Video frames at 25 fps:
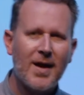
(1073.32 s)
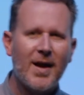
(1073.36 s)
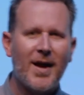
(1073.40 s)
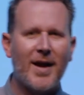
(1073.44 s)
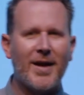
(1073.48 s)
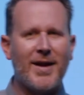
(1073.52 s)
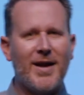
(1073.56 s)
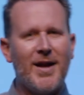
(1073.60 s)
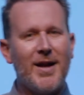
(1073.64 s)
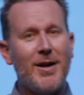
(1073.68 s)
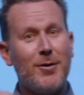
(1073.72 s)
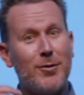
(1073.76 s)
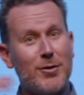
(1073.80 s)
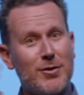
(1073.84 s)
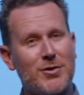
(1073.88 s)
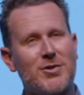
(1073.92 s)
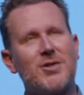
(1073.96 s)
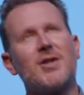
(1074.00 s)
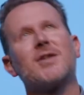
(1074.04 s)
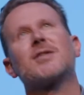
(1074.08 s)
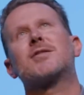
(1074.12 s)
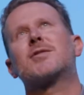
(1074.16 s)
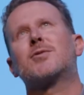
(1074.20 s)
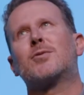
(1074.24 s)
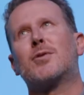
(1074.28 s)
and he was
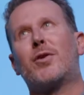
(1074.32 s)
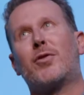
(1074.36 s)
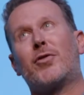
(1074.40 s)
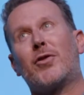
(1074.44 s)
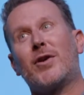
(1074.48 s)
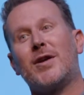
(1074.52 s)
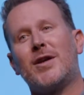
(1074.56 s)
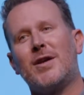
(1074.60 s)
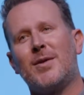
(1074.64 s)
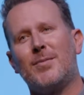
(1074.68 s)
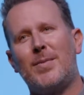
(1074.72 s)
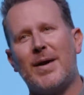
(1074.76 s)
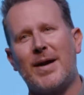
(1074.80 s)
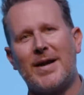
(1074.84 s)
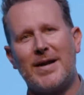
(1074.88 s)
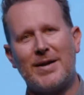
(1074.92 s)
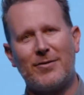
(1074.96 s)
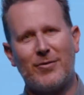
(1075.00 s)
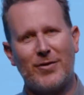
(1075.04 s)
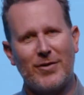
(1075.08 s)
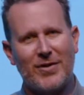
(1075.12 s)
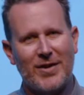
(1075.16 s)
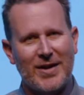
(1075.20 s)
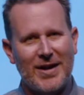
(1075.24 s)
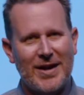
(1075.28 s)
just sort of thinking about
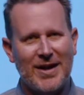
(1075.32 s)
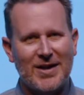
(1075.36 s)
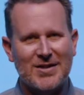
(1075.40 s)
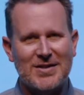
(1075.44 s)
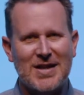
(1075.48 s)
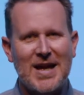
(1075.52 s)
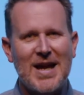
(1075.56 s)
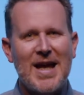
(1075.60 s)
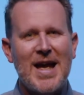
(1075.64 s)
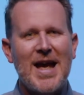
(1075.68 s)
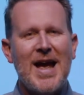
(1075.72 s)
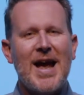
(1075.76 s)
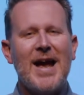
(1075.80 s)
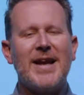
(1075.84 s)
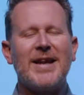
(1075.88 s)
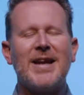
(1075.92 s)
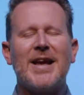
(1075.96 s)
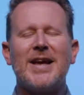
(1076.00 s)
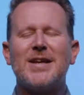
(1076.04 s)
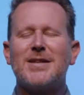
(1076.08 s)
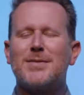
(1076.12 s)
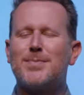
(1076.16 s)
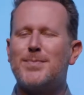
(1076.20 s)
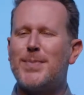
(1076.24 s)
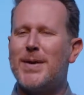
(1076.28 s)
everything else. And
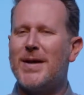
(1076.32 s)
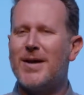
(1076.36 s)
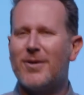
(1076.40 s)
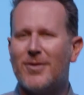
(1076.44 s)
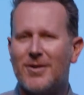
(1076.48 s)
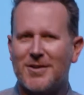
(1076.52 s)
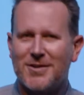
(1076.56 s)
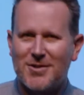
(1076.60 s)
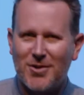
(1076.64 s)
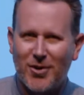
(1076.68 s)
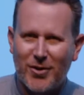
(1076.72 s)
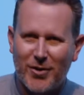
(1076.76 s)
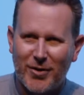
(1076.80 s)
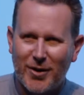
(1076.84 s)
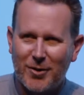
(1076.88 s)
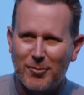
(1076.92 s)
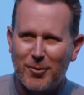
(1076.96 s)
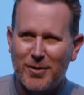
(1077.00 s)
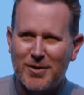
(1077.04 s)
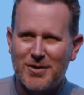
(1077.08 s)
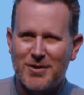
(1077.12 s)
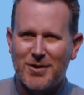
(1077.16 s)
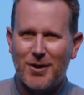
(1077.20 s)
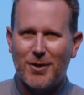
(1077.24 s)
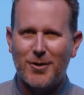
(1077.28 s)
as parents, I think
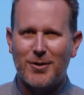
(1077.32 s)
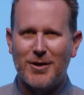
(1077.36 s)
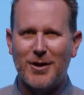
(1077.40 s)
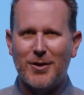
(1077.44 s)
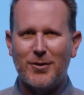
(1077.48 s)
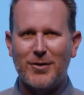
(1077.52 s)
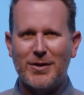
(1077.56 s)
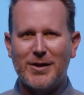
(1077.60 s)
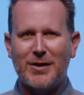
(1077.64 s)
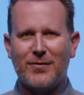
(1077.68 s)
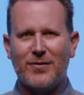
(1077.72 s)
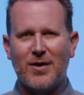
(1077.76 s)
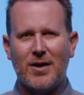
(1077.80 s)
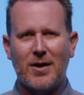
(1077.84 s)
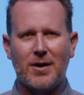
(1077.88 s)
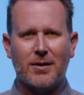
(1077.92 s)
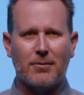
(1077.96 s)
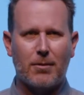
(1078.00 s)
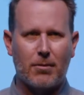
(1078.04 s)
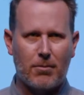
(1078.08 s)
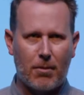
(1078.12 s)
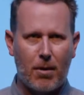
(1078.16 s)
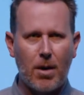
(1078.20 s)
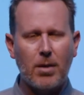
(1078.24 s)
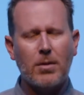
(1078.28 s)
we're so guilty of going,
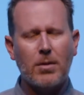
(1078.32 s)
and